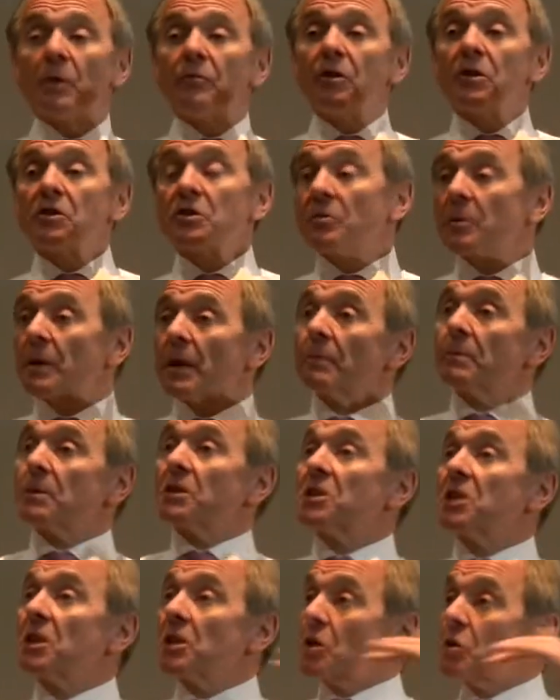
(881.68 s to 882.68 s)
privilege of being able
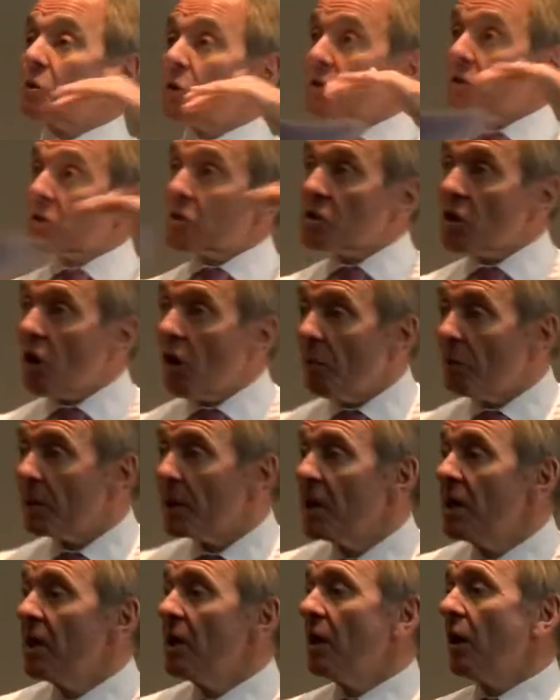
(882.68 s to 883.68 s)
to sit across the
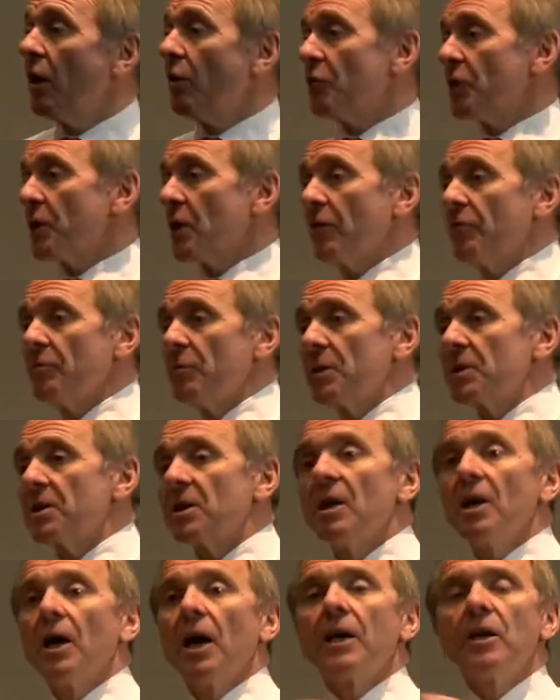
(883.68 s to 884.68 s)
top of the government
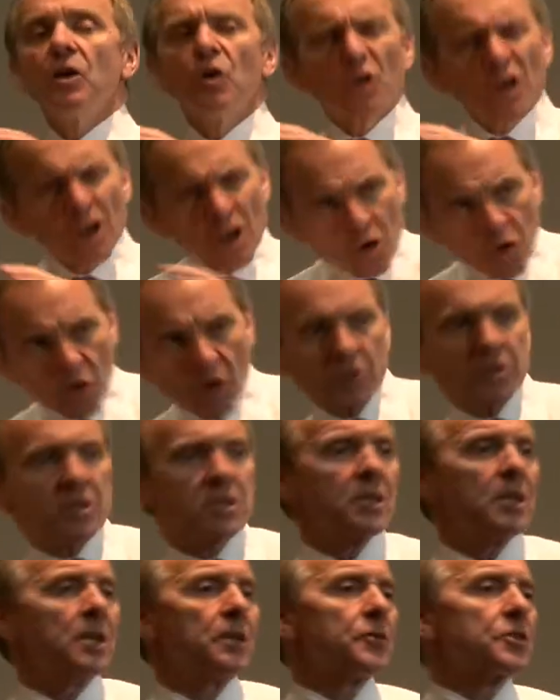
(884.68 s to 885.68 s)
and look
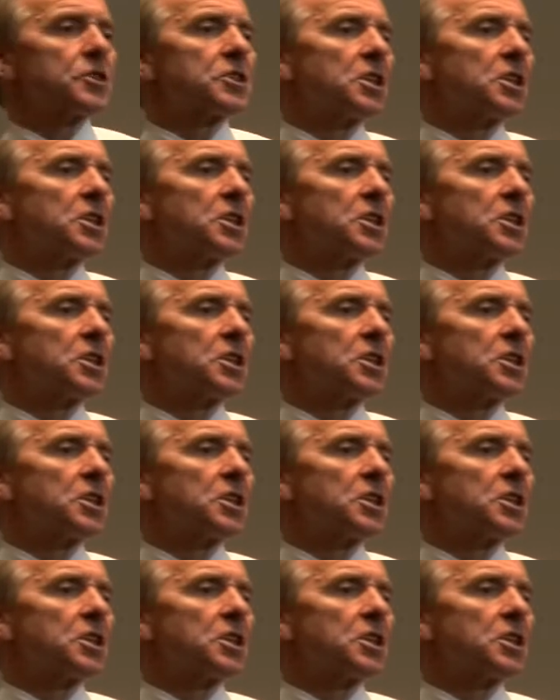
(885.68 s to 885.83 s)
across the